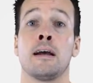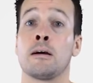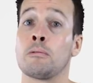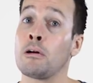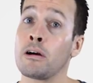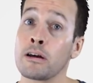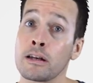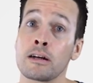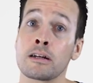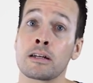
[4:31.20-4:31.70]

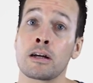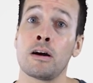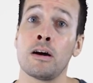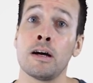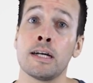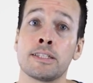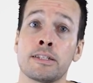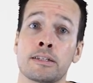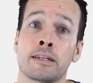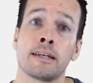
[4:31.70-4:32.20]
Well done
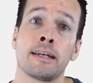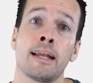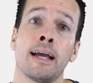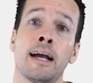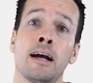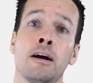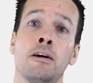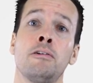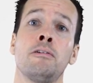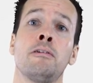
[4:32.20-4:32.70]
guys, you can
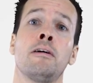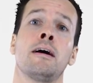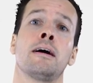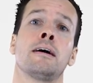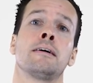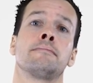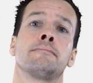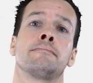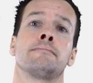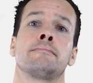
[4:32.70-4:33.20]
now...
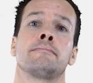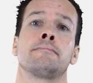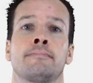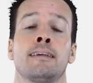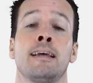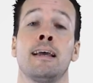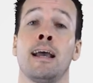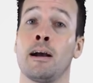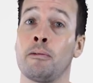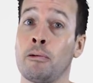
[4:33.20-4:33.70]

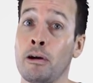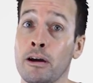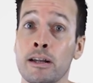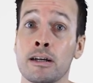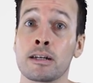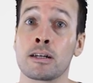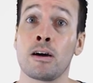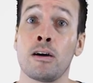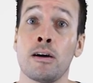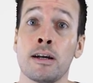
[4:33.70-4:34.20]
Well
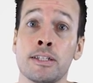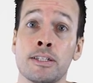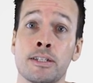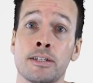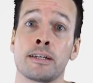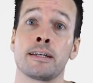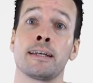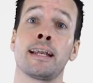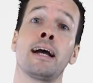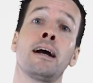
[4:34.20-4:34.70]
done guys, you
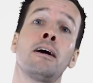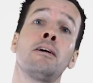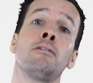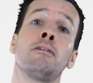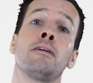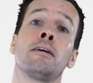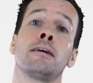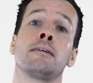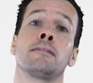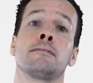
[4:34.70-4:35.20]
can
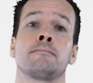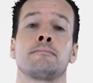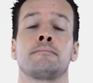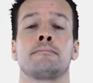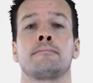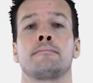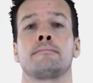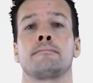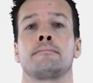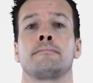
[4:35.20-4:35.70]
now...
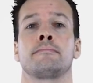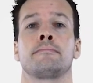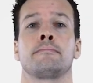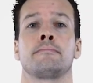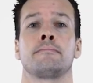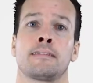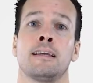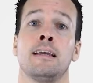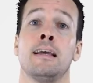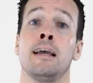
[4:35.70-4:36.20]

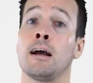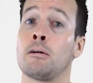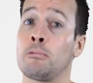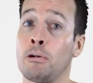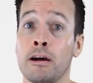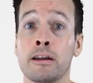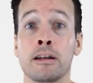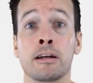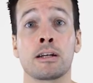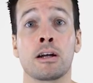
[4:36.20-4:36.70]

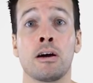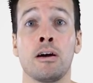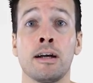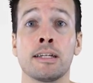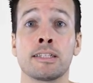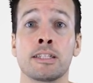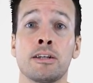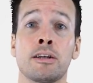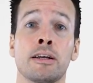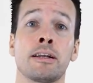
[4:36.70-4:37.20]
Well done
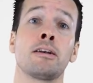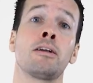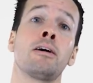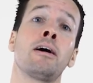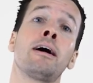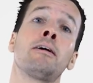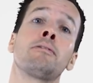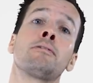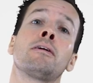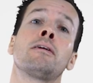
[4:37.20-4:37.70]
guys, you can
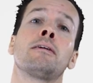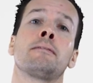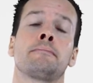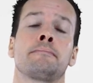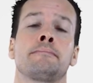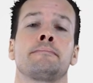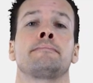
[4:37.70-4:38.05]
now not...